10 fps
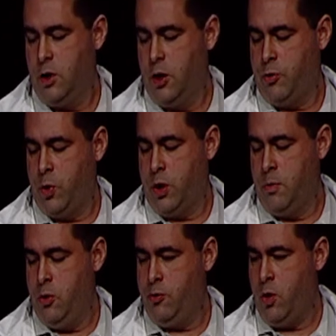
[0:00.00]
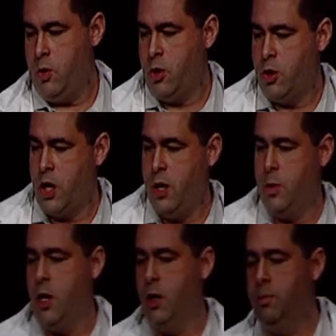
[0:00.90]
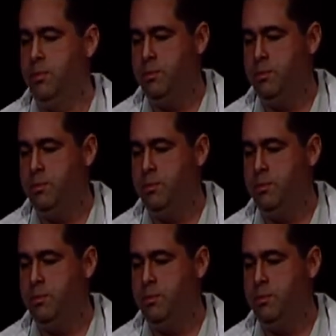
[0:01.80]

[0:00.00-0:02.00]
If we can move forward. Okay, here we go.